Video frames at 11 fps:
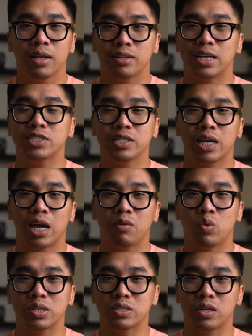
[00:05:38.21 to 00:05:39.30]
Lastly, I have
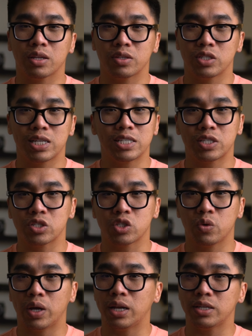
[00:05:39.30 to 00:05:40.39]
one stalk that just hasn't
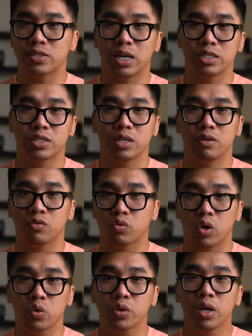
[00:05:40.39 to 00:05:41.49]
shown any signs of
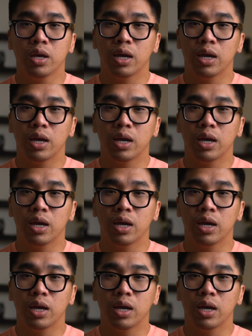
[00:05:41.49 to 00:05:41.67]
growth,